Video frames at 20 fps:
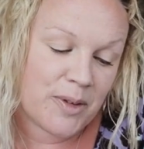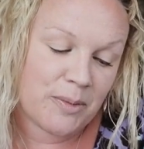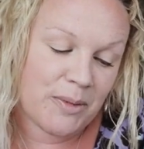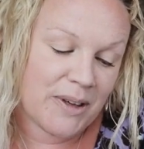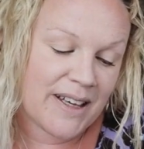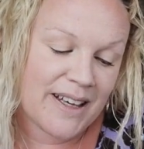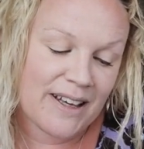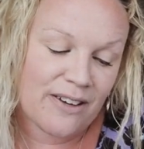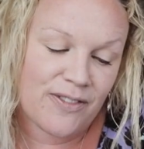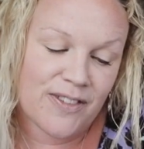to
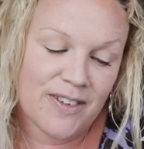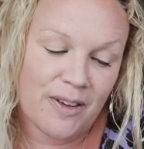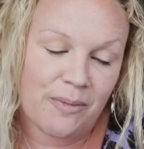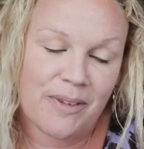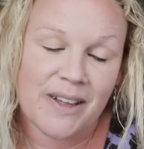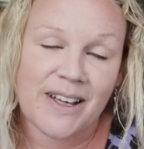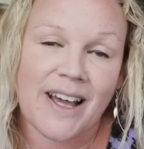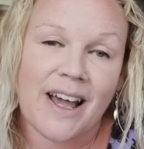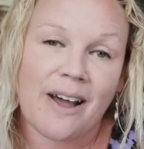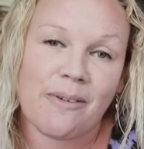me if
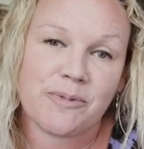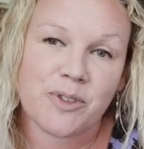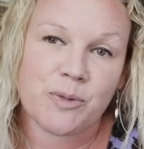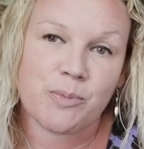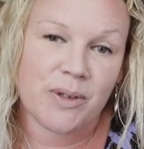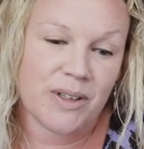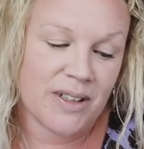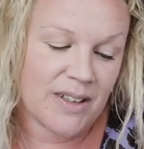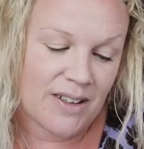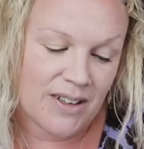something happens
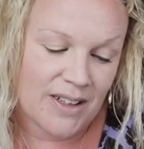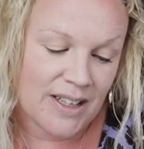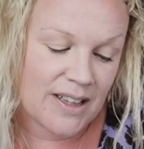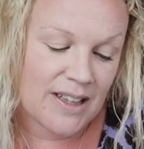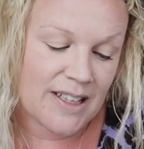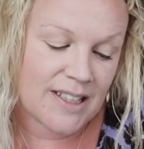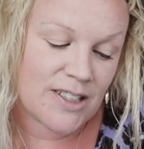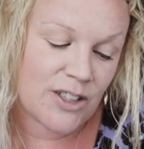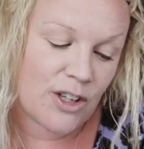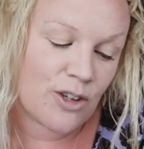but like
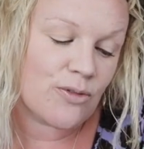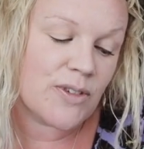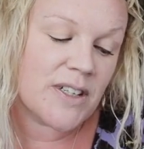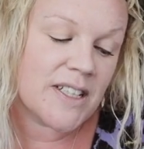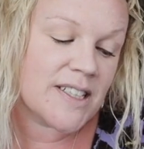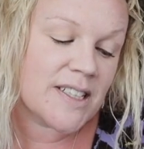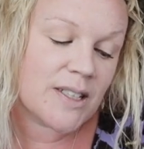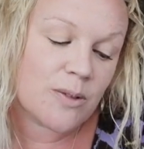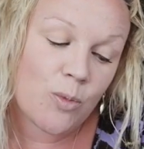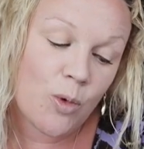there's no
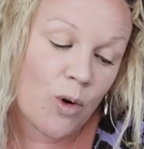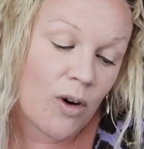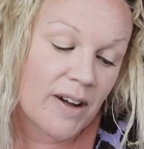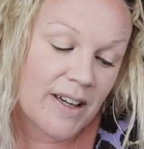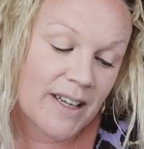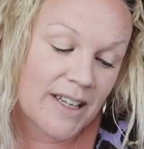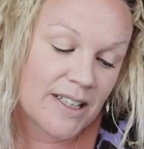reason why